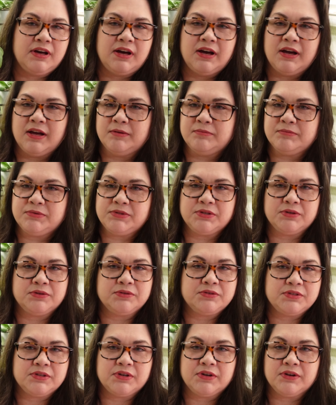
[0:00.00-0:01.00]
I am so
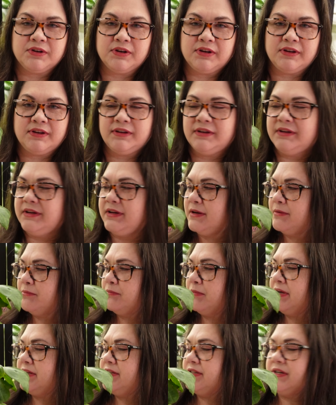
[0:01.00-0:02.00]
sorry.
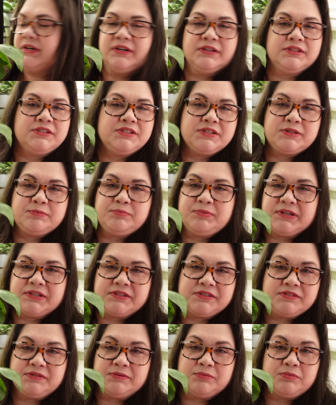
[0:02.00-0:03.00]
My dog just
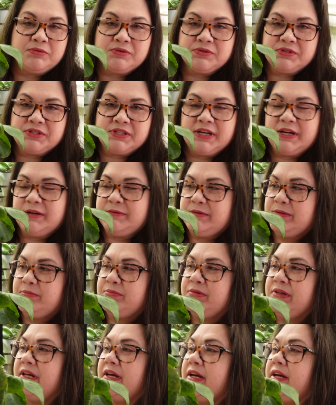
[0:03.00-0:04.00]
picks the worst time to
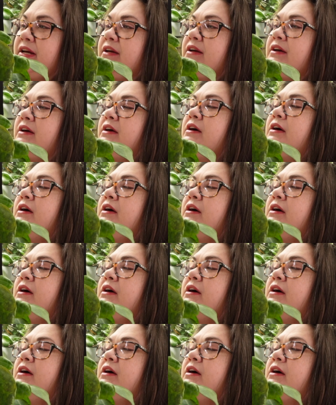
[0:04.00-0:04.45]
play.